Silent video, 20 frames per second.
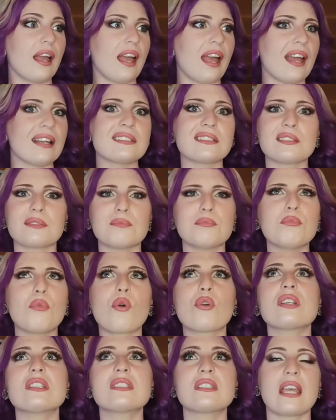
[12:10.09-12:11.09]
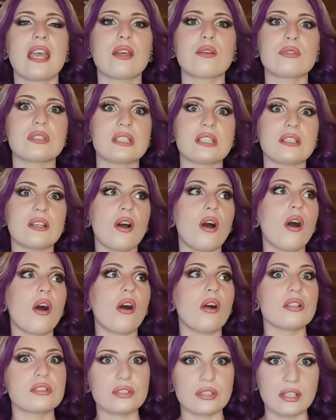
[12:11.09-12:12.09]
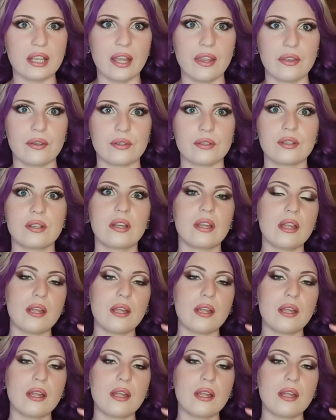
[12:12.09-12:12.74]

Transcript: and more integrity altogether.